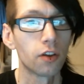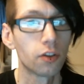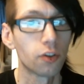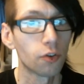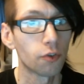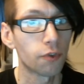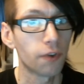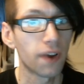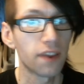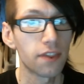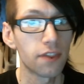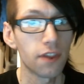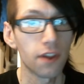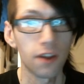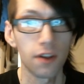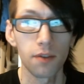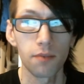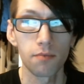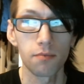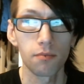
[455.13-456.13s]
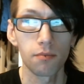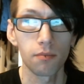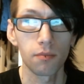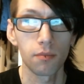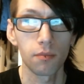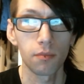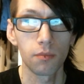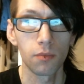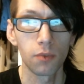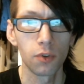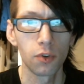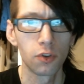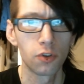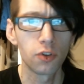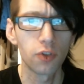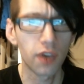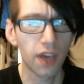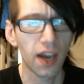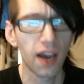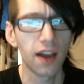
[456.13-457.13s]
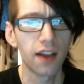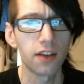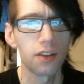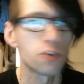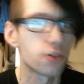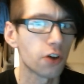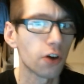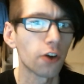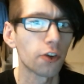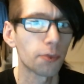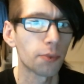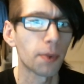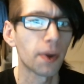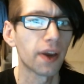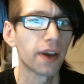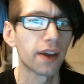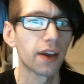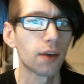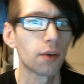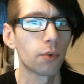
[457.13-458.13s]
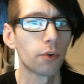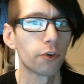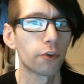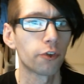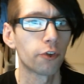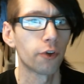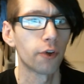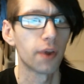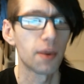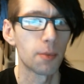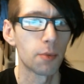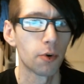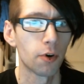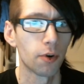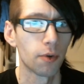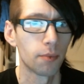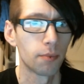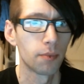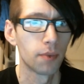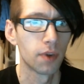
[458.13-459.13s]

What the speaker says: you'll find that you can't just buy Guild Wars 2 anymore.